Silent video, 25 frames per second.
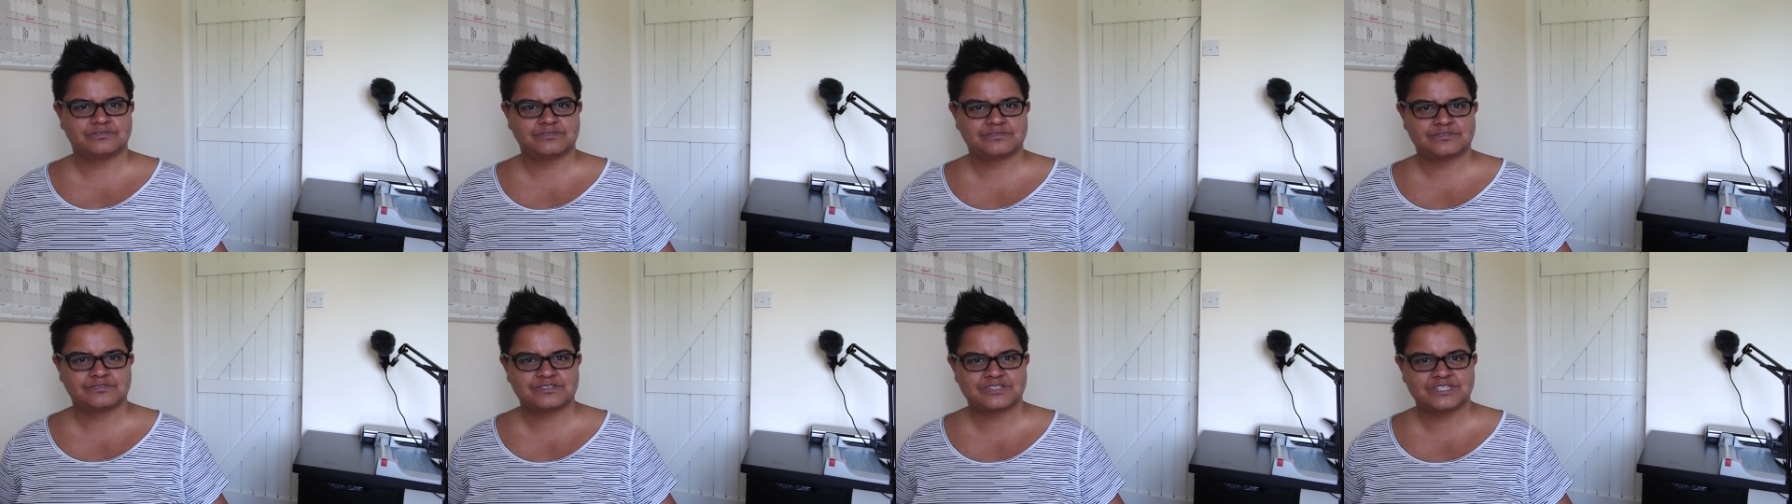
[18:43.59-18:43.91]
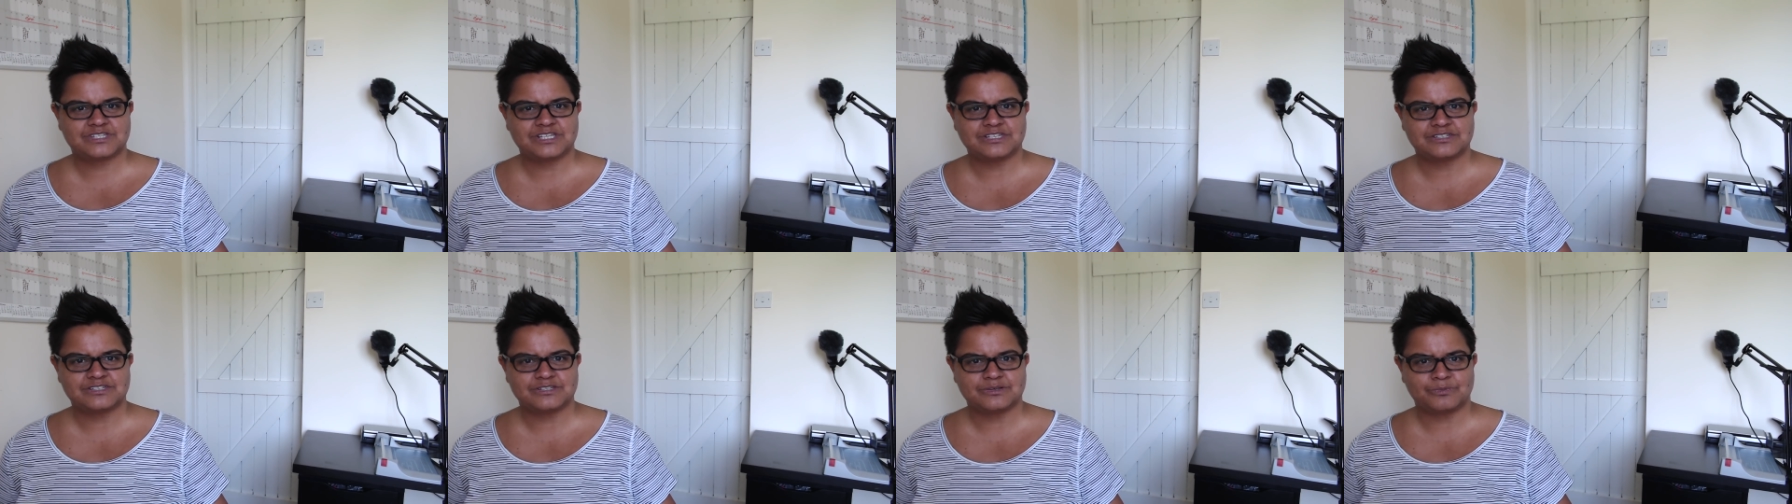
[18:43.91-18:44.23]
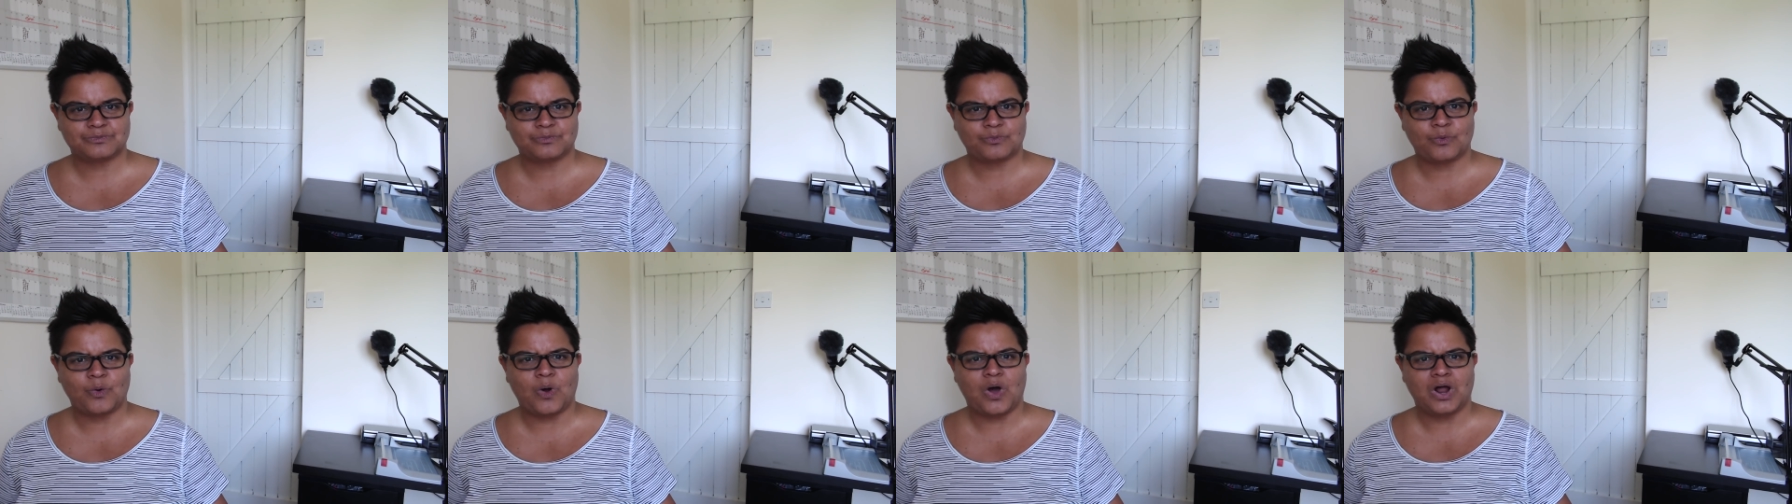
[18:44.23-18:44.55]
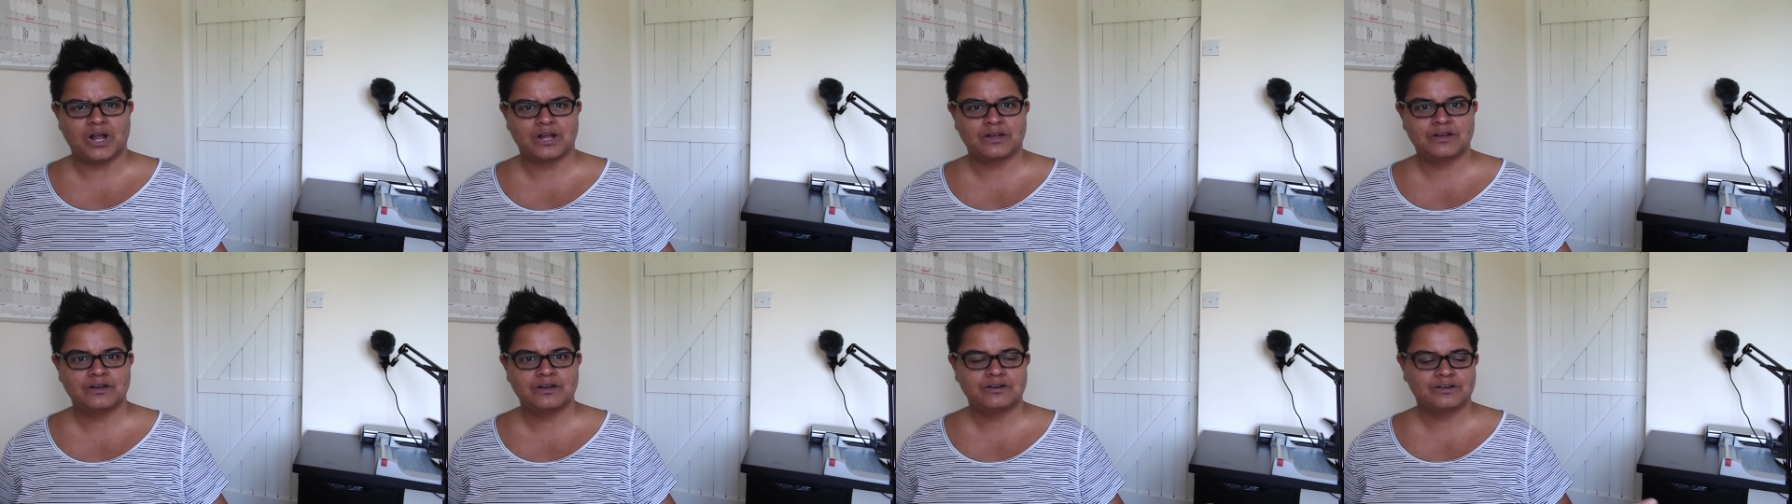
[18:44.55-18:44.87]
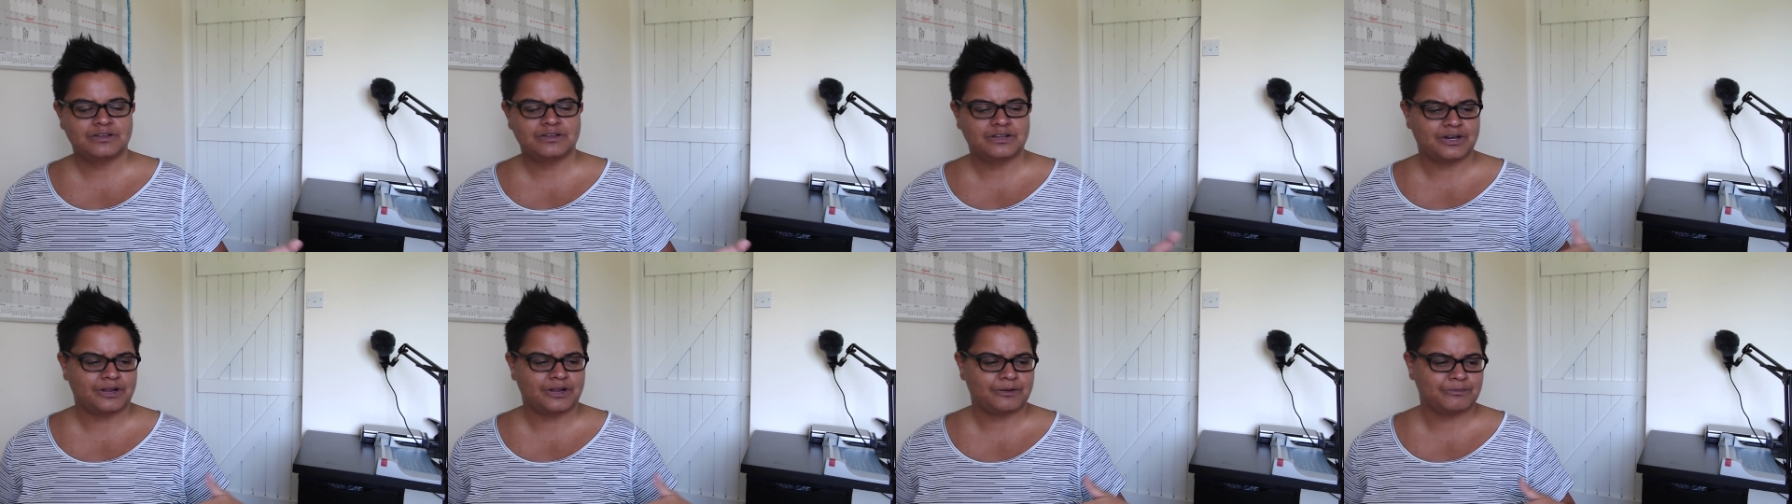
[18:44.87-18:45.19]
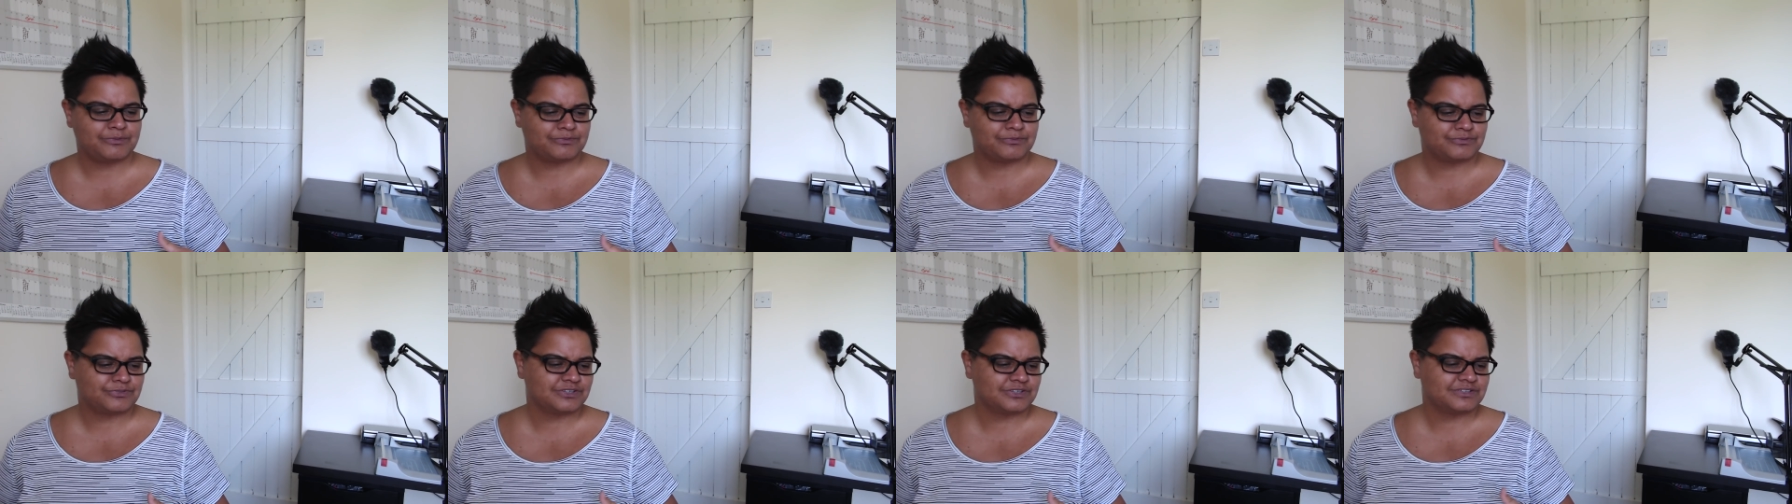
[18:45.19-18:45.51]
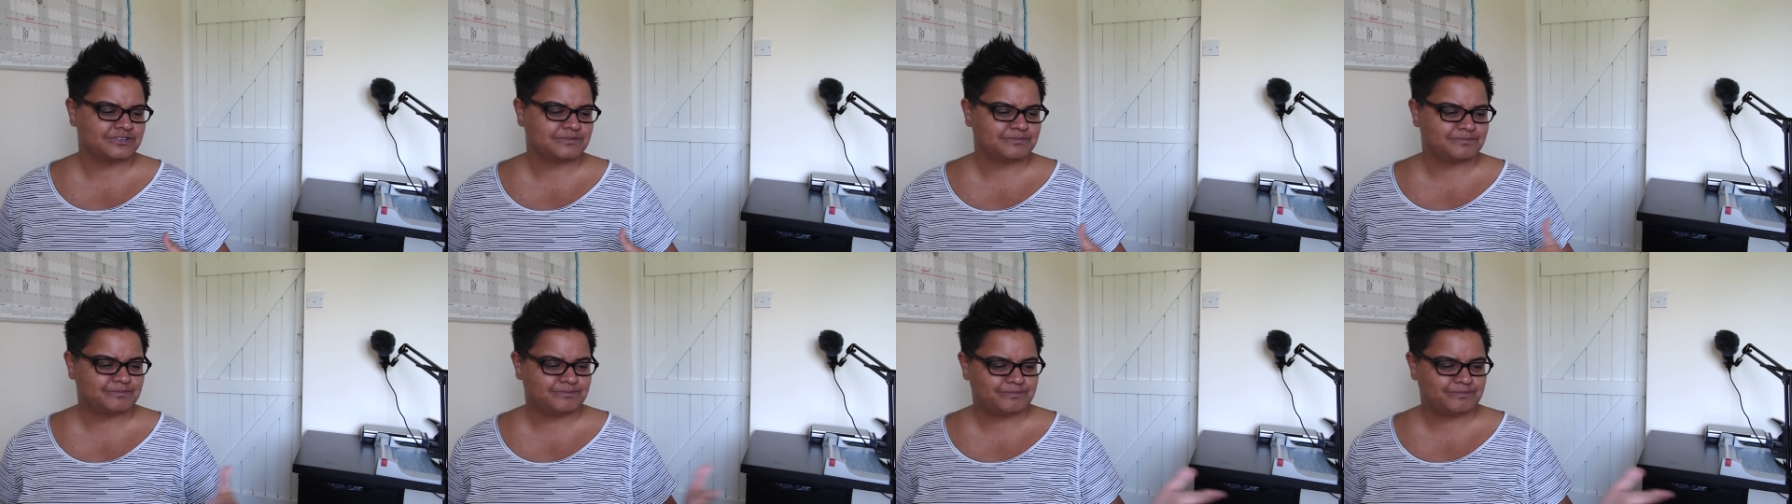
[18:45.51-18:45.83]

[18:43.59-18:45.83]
season one, you know, with the